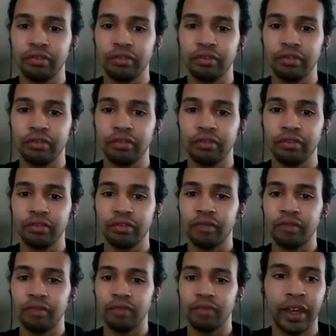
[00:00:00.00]
I recommend
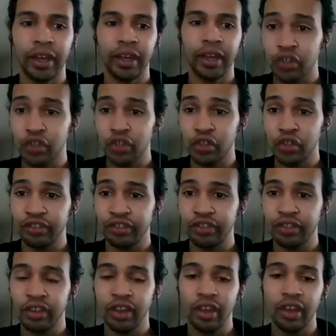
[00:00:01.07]
playing some
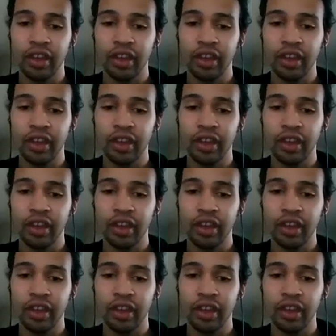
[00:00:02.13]
chess.